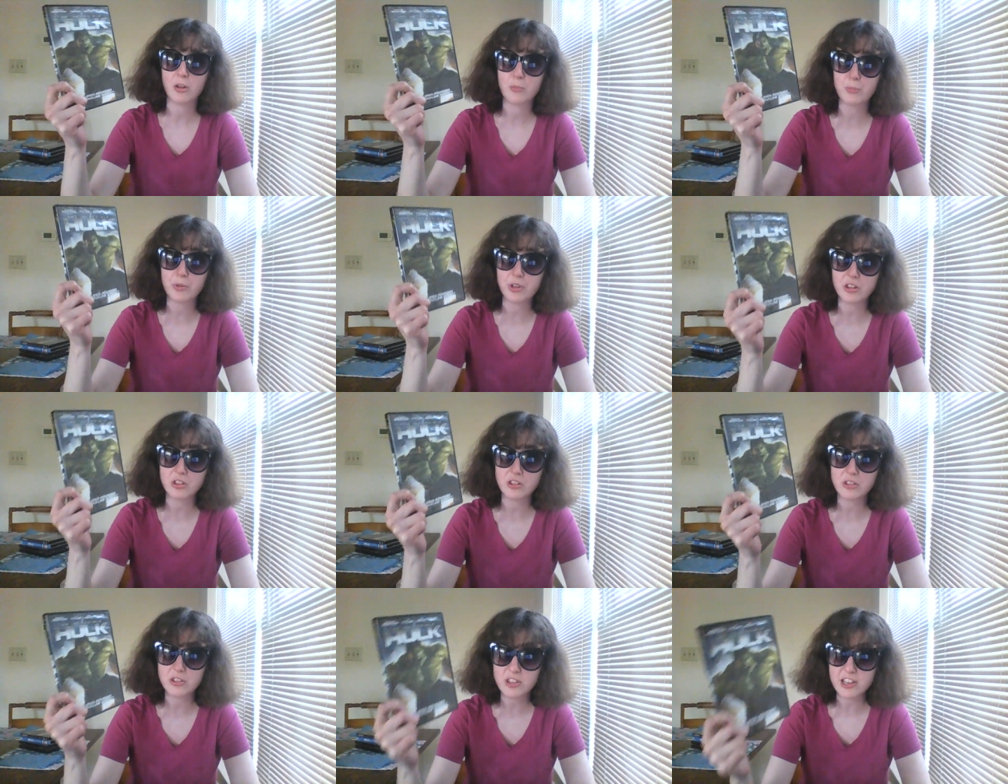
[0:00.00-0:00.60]

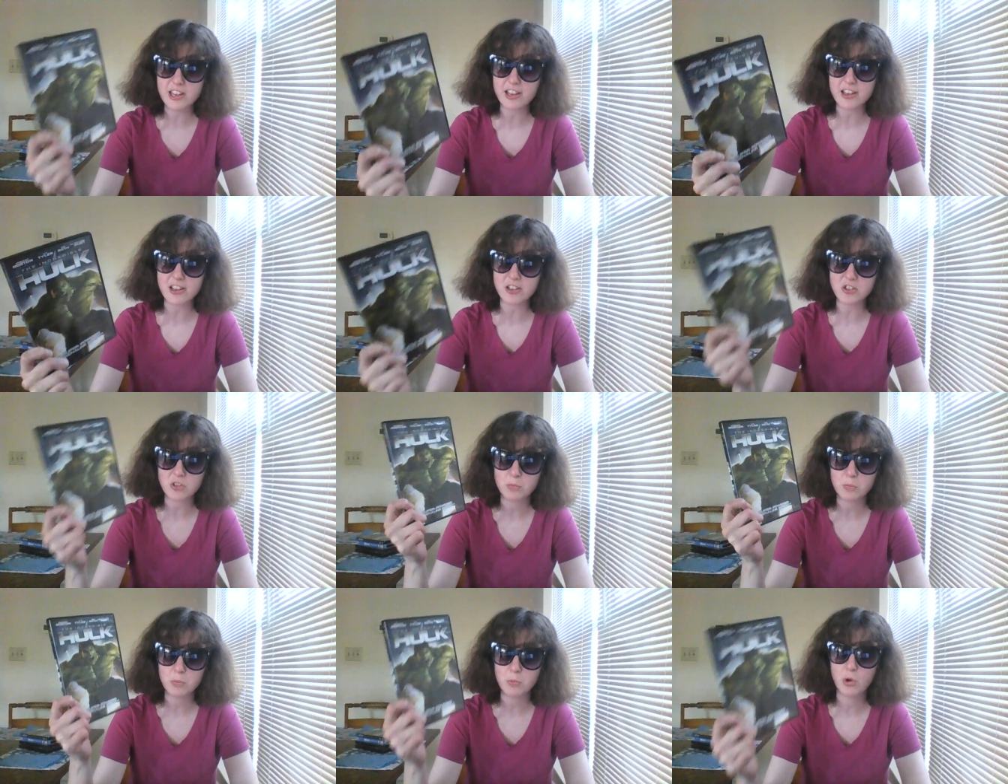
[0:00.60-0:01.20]
but
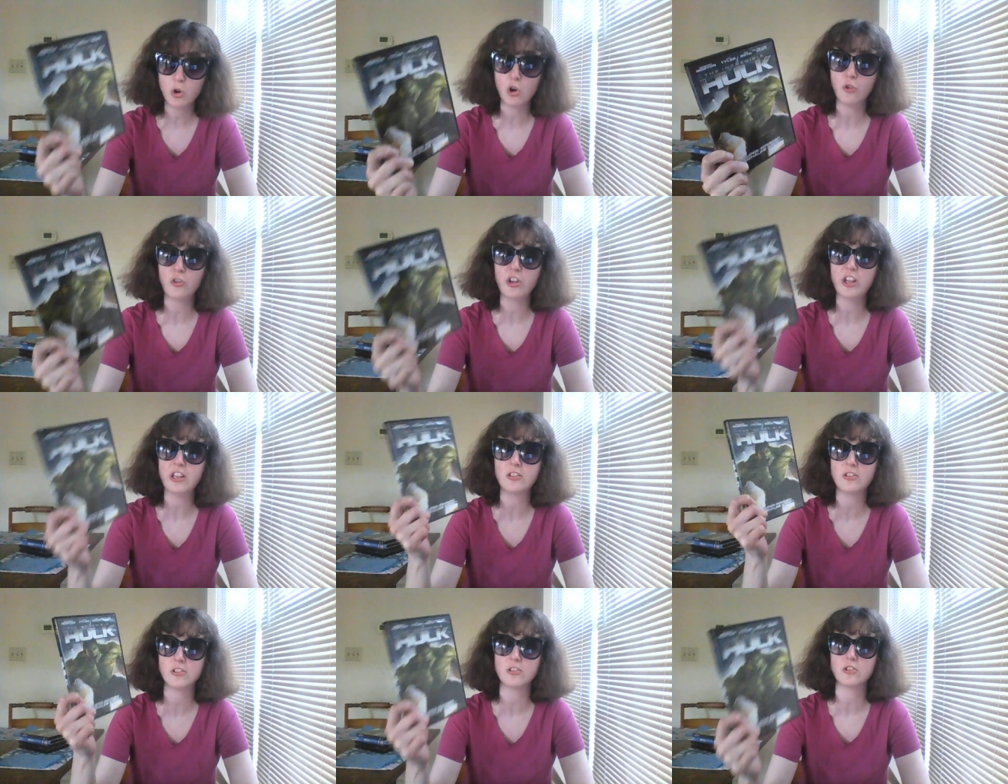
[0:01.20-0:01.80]
this
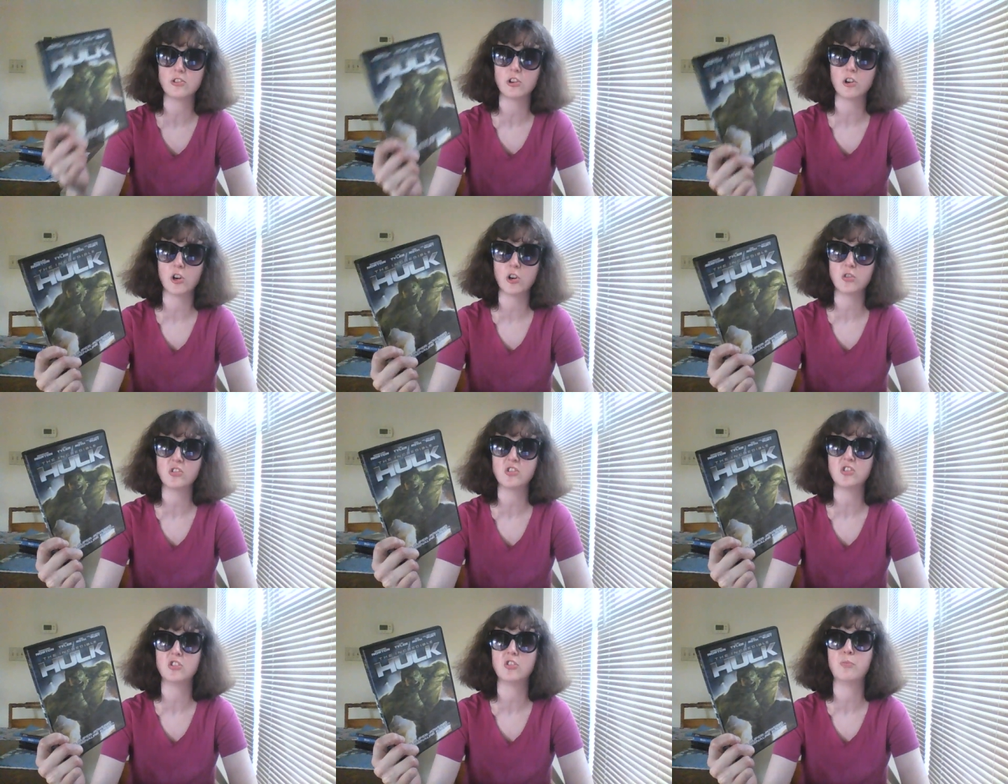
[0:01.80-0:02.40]
movie
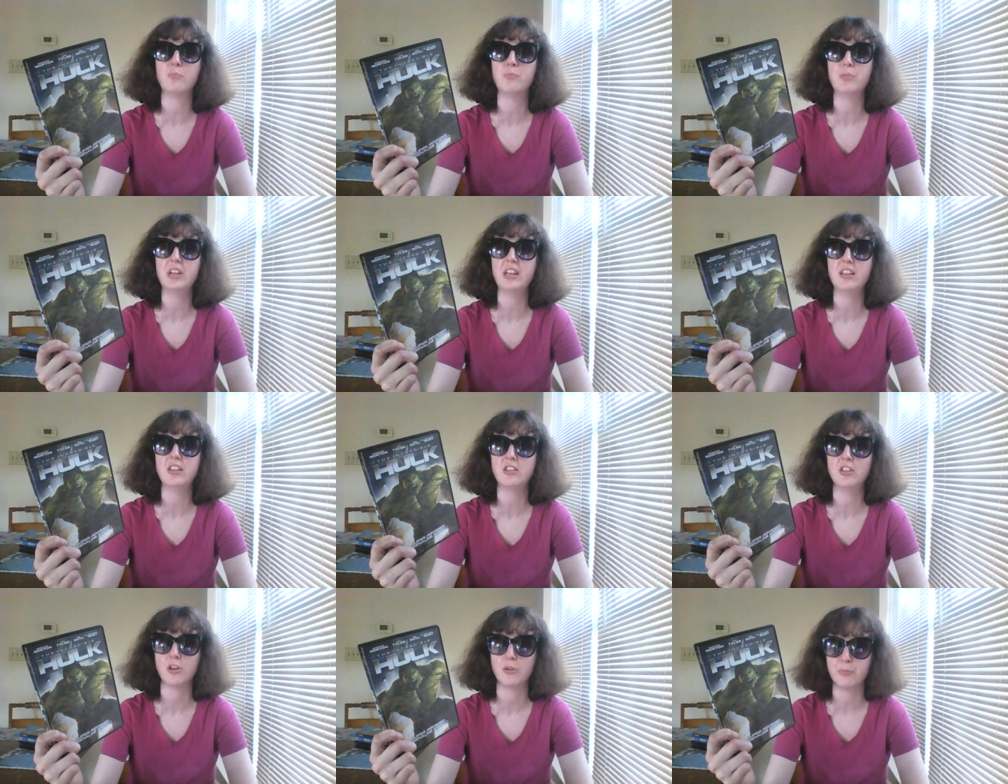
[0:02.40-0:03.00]
deserves to be
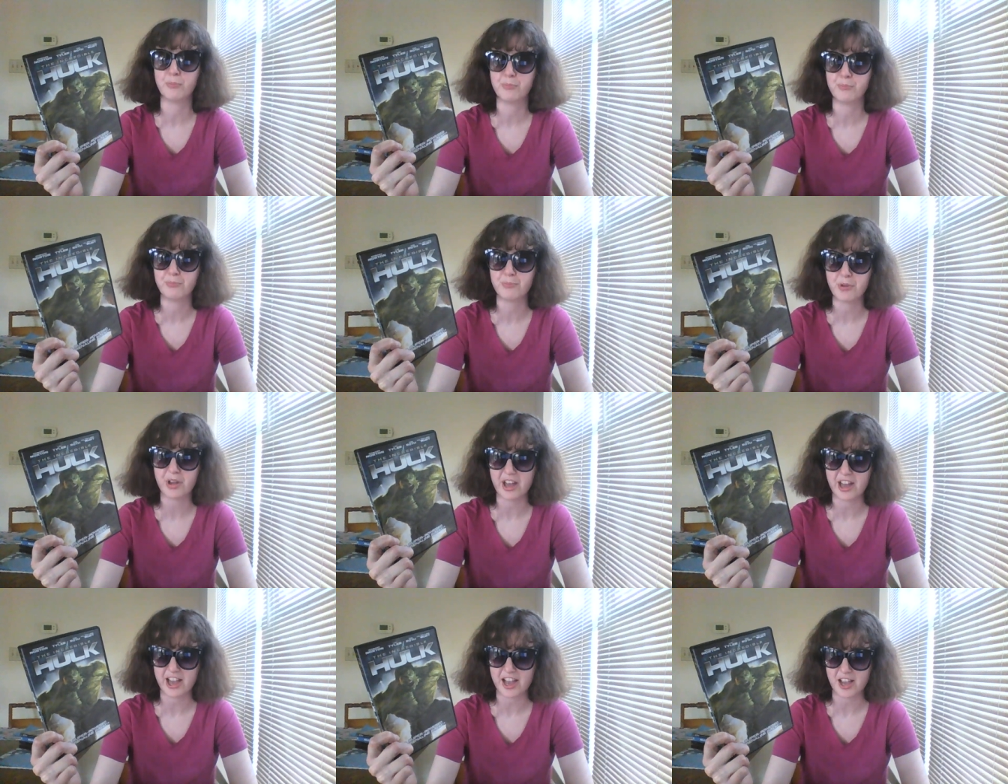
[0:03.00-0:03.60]
the
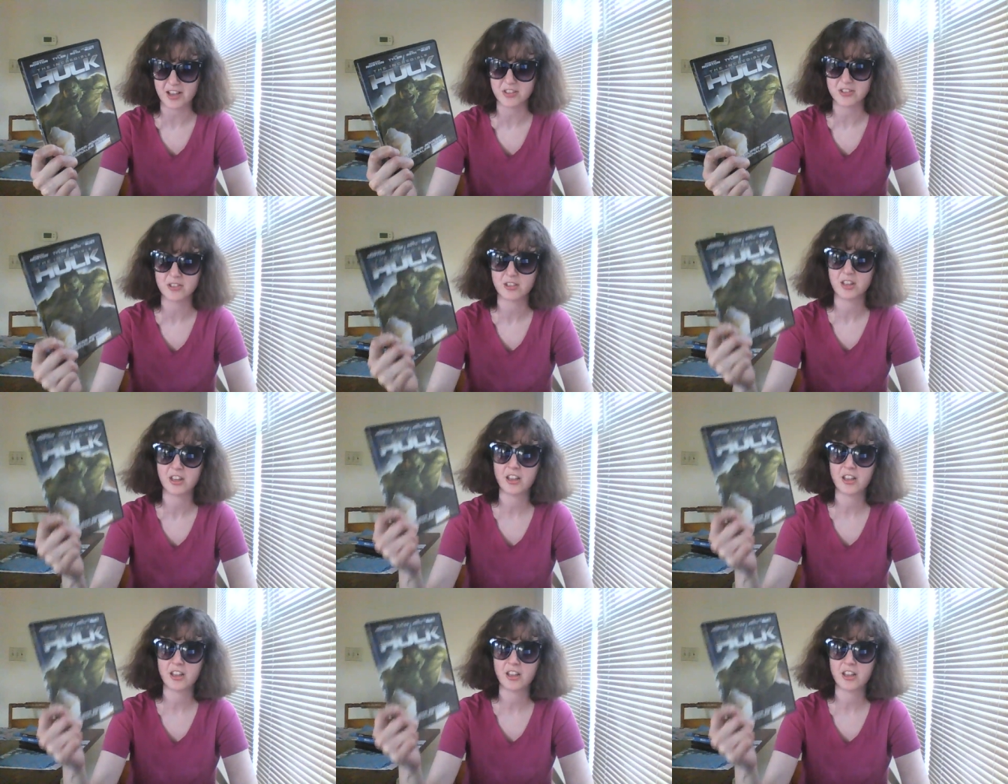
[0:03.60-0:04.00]
best.